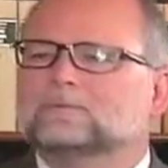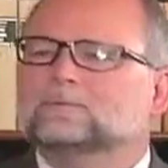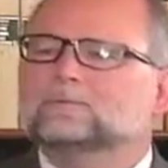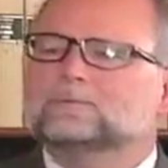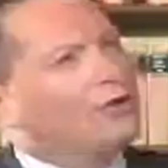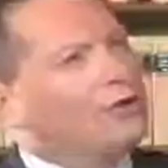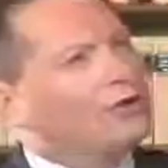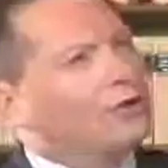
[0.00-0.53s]

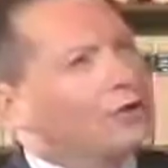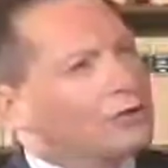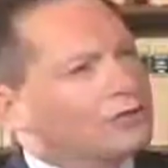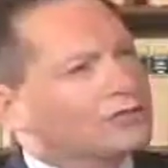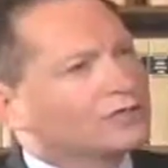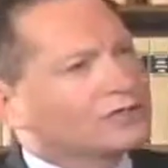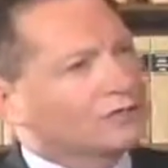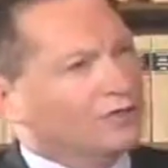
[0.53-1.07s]
Could it
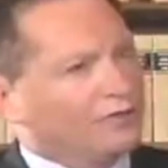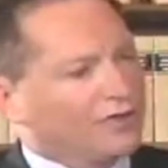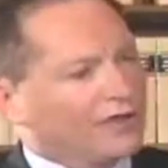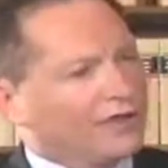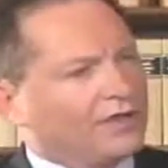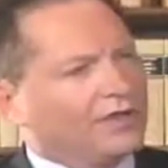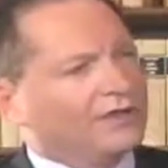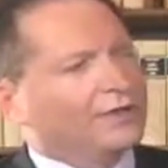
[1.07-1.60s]
also
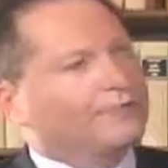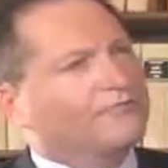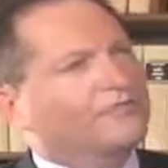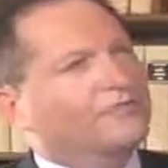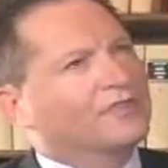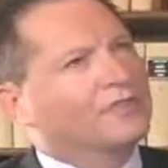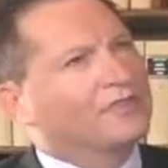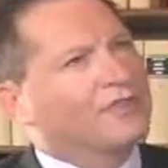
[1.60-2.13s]
be
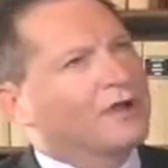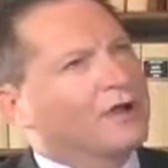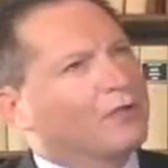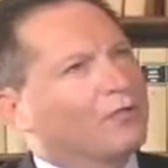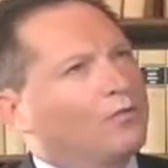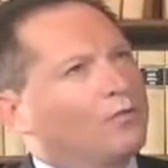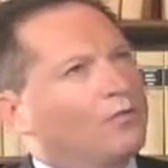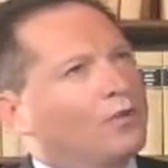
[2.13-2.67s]

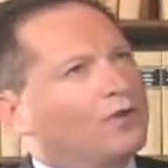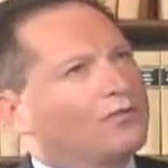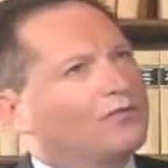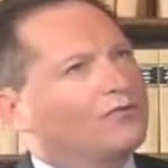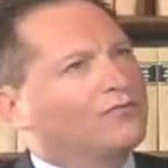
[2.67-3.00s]
that what the